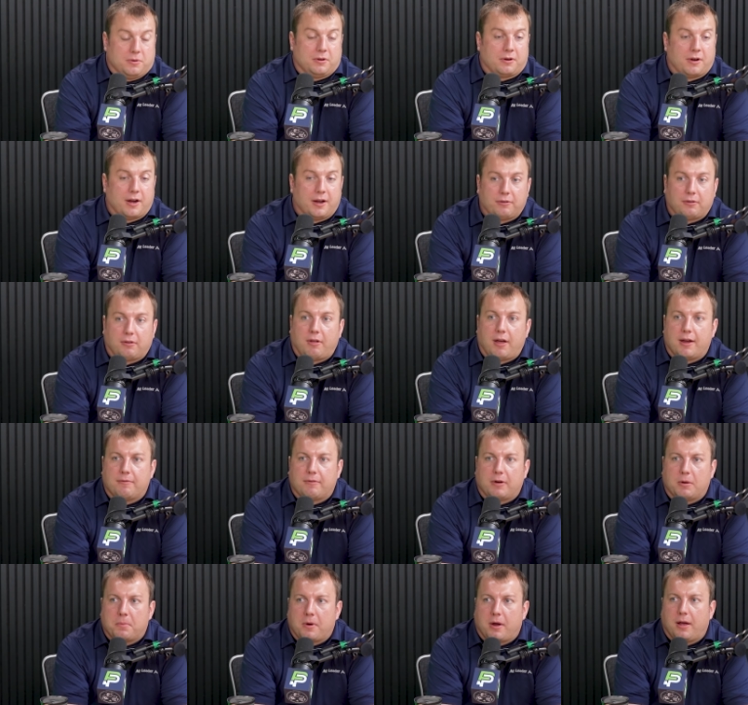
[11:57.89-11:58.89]
across a lot of
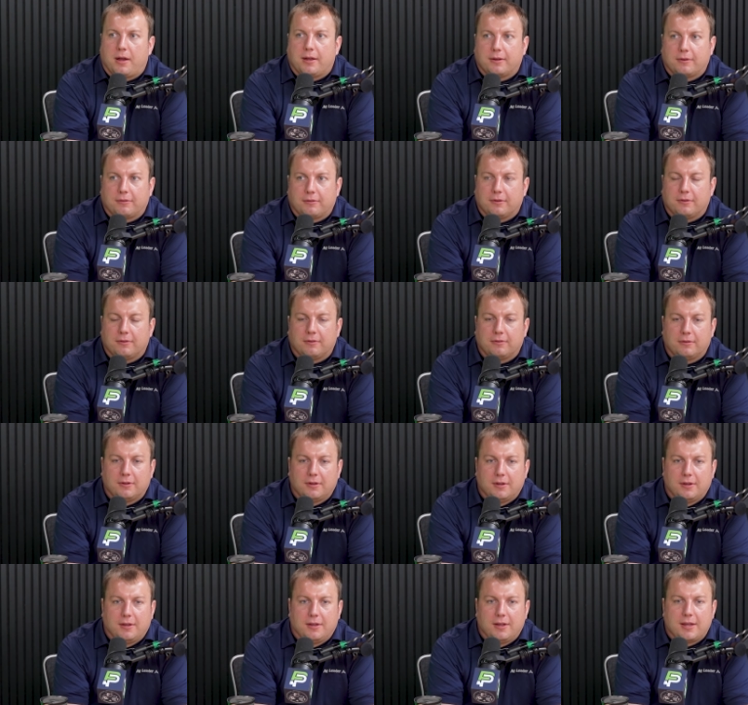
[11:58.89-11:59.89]
our products, is
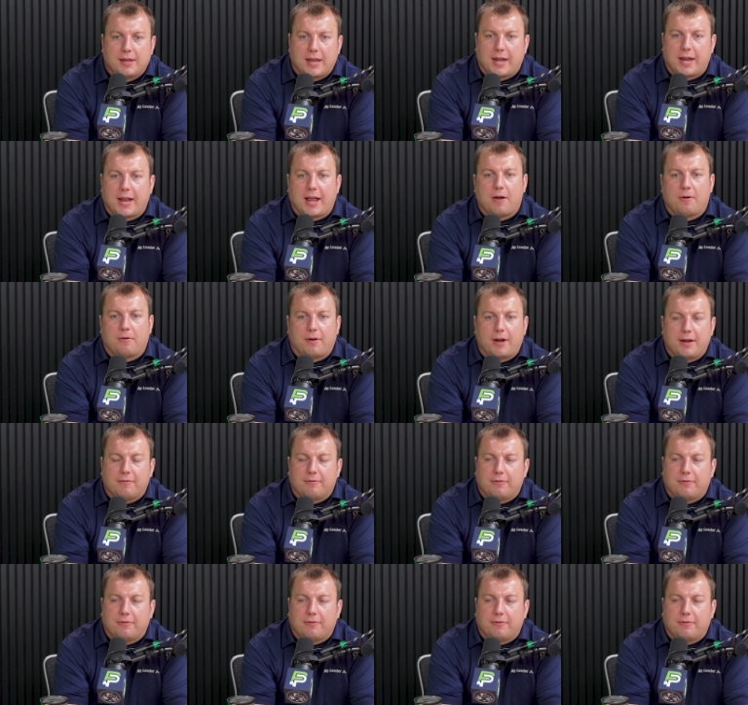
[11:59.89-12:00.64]
getting out right in